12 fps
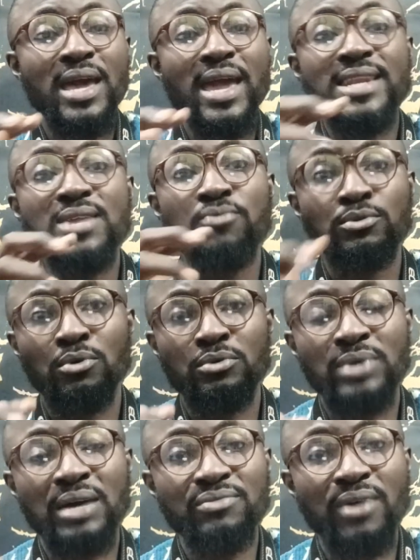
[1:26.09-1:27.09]
any
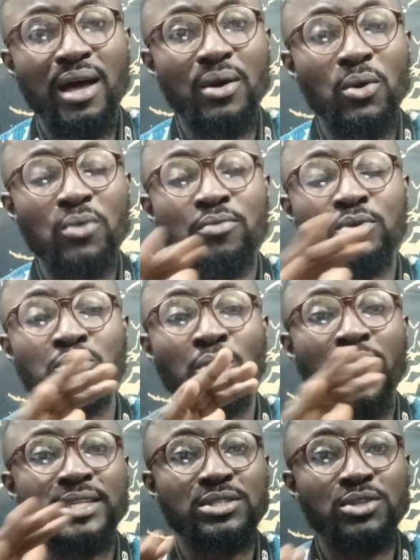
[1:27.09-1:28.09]
photographer or
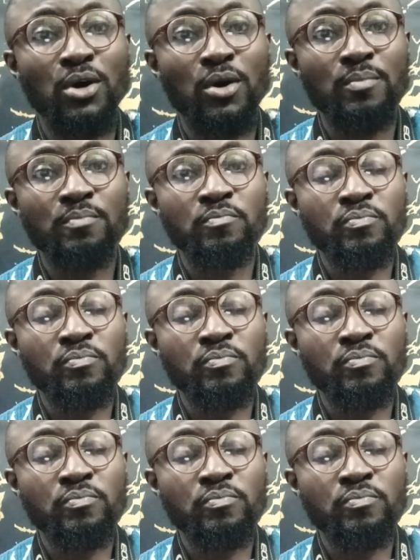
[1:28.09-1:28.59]
photo editor,